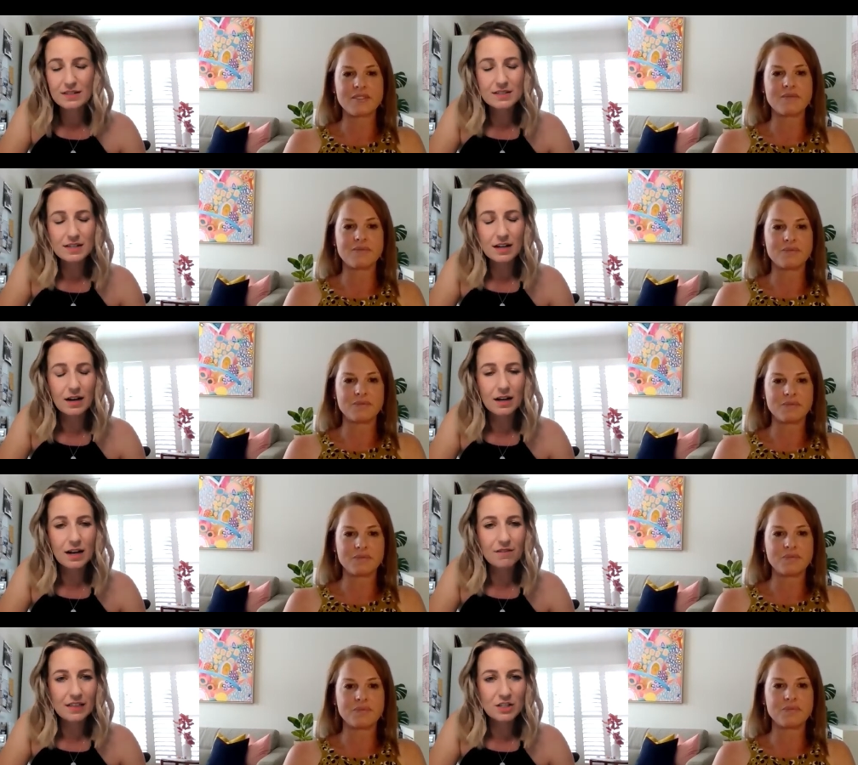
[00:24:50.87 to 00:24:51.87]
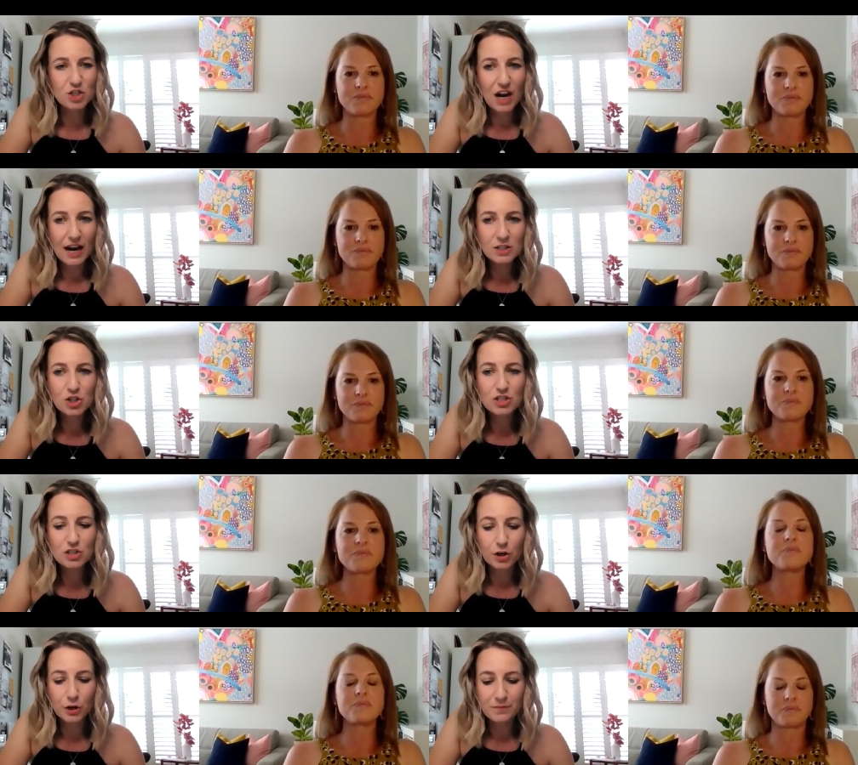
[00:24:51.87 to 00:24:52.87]
Speaker 1: year everything's changed.
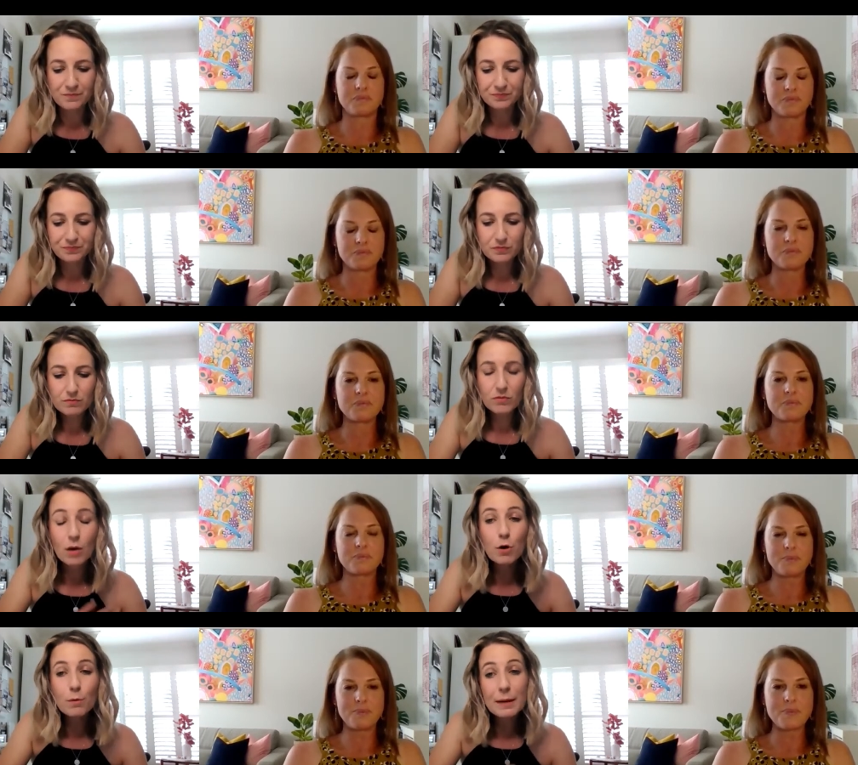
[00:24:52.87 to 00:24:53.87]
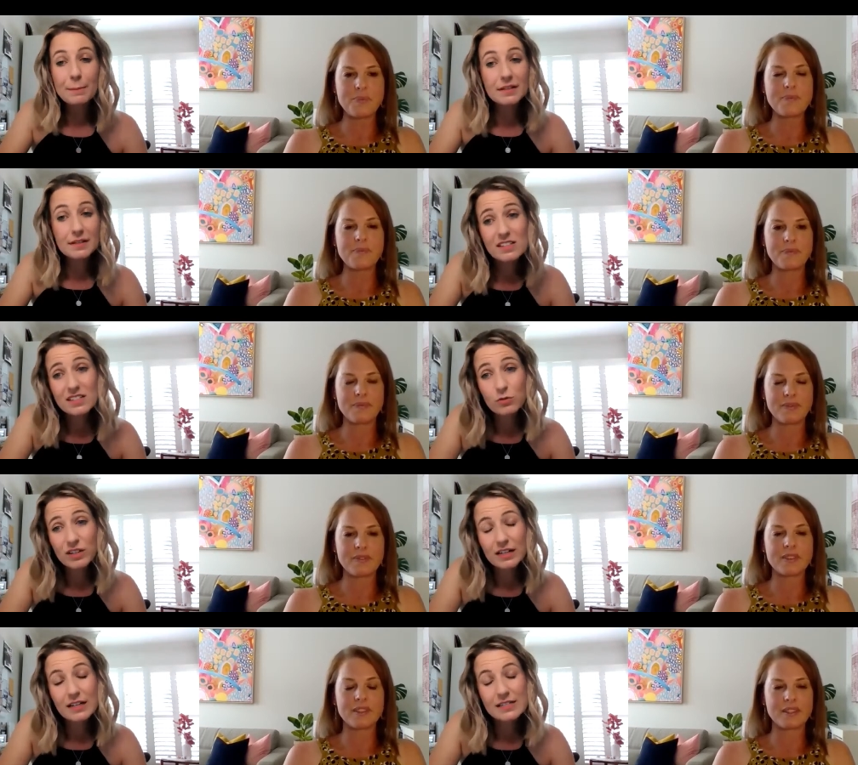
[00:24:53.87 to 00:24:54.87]
So more people are still going
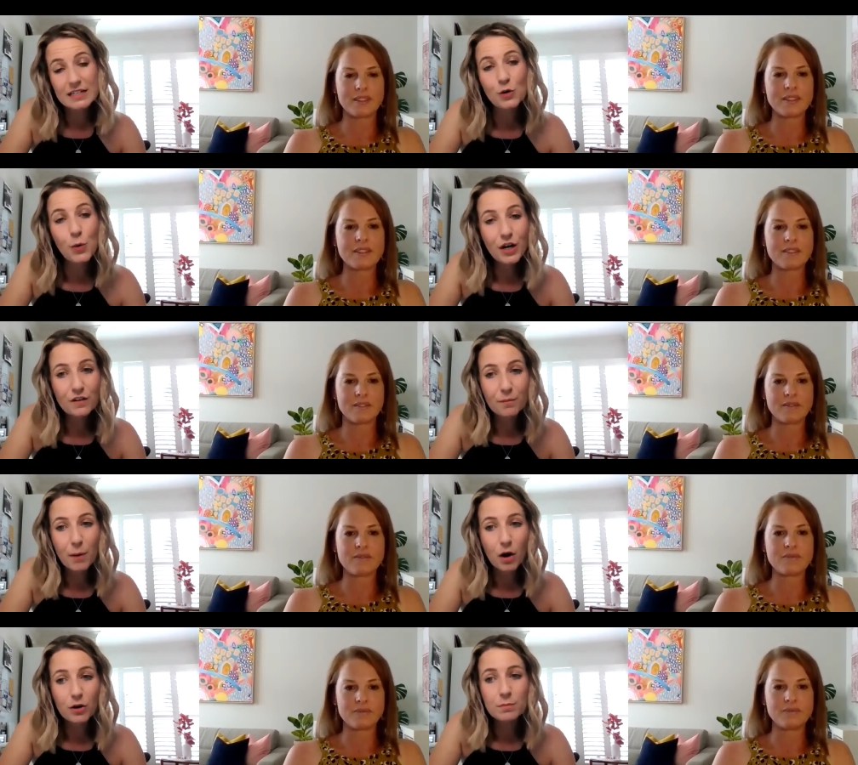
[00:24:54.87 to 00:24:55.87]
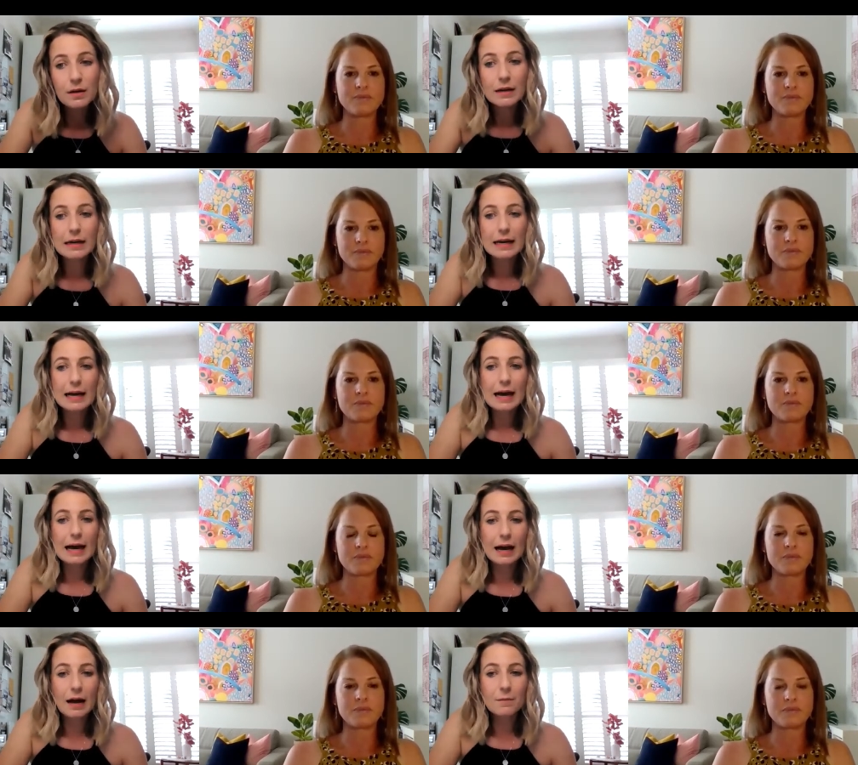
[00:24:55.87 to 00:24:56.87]
to continue working from home.
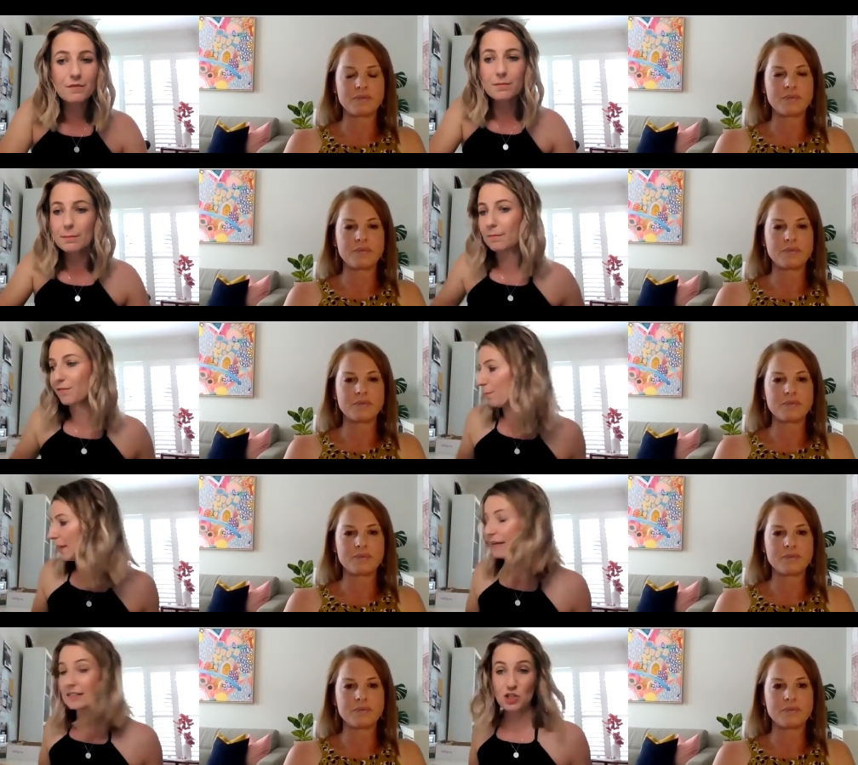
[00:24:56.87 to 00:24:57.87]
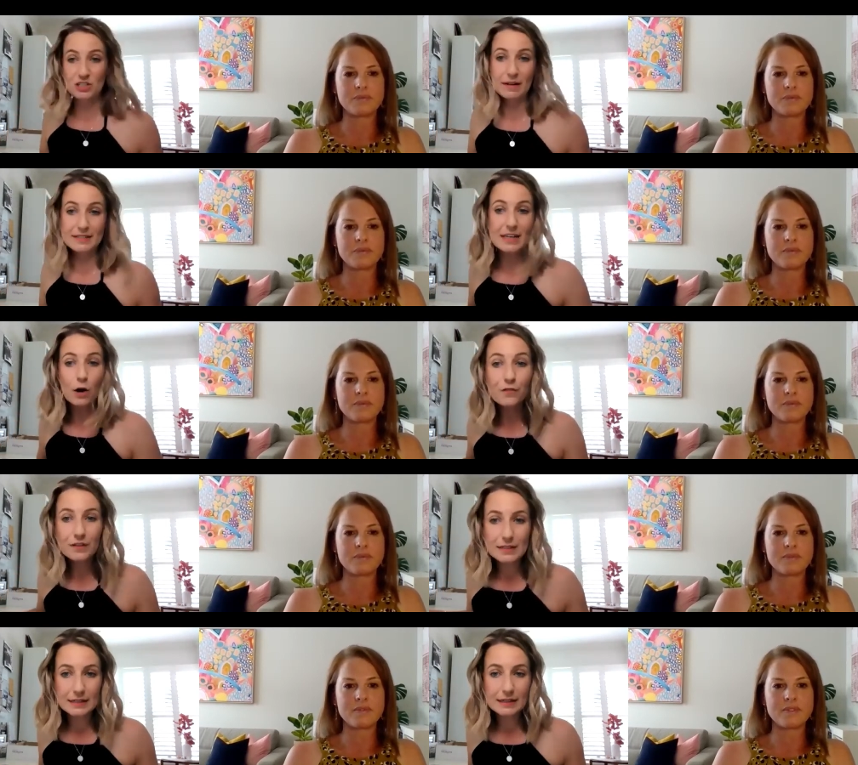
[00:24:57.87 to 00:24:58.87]
Uh, for, for me, it's just myself that's
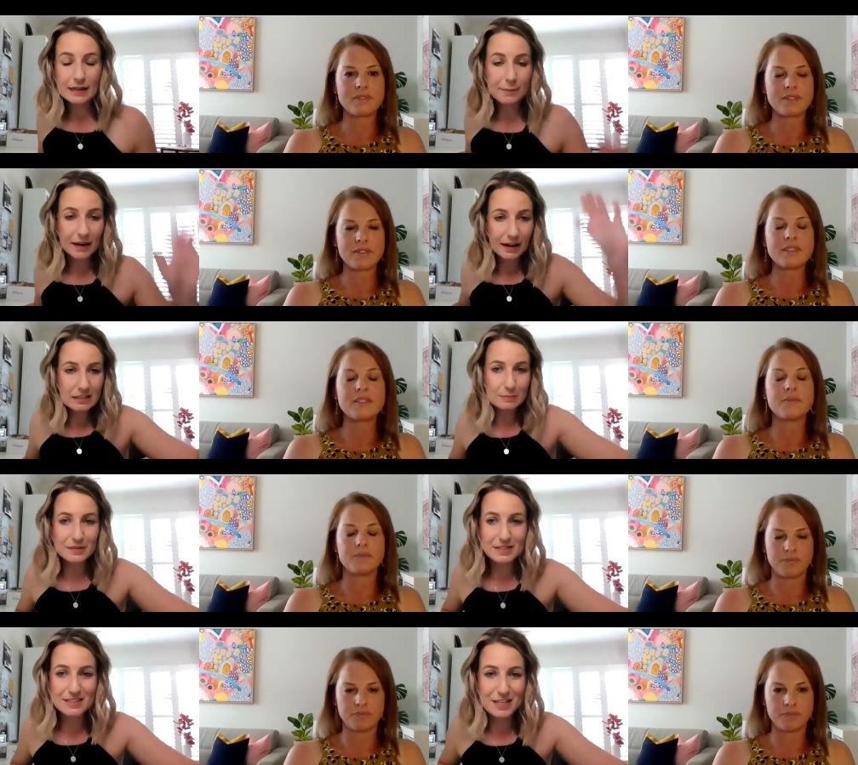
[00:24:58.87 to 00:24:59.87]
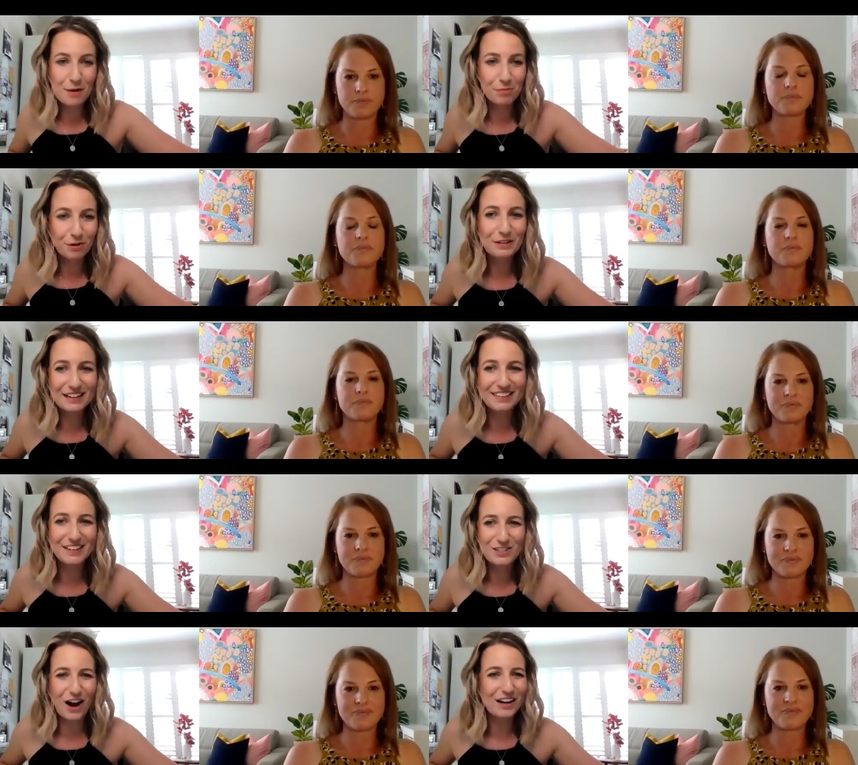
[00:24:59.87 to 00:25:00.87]
in here. My husband's temporarily in the
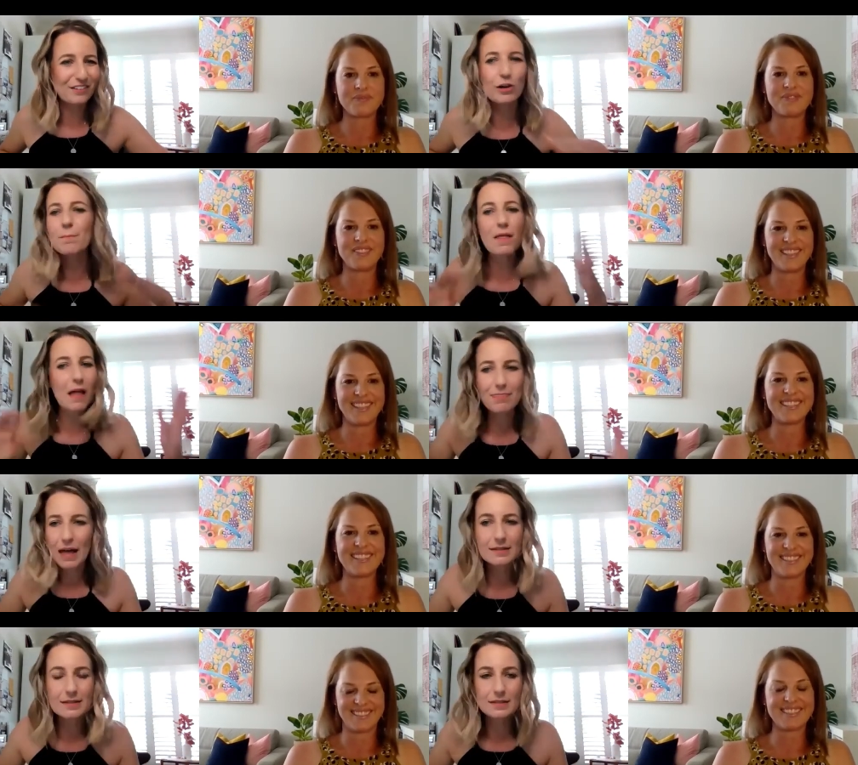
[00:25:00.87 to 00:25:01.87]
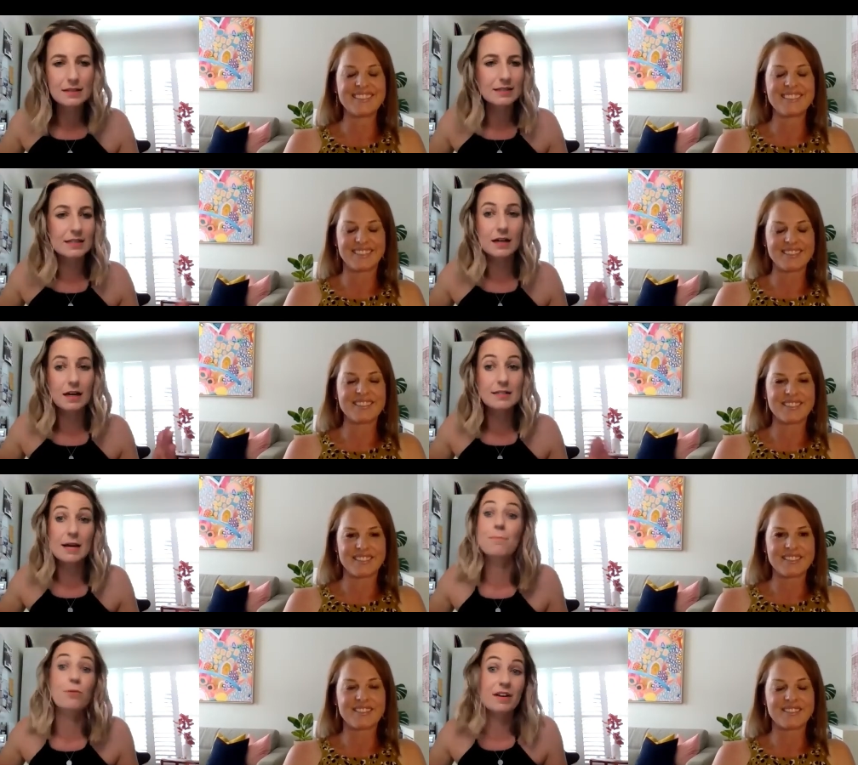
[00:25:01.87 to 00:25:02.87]
dining room, and that's that's a, a
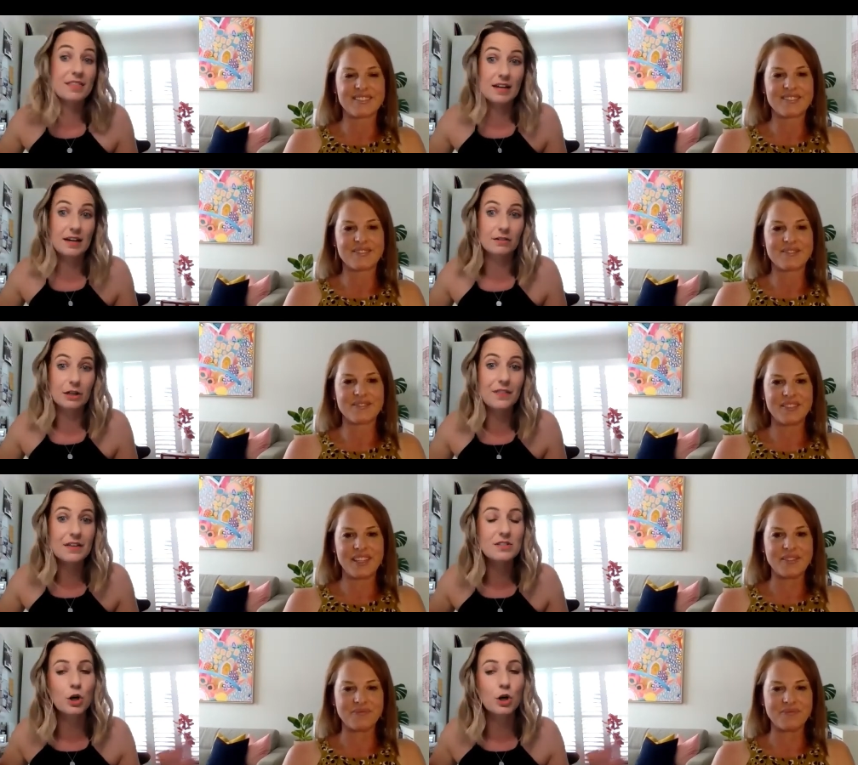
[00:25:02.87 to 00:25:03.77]
temporary thing, right? There's no yeah.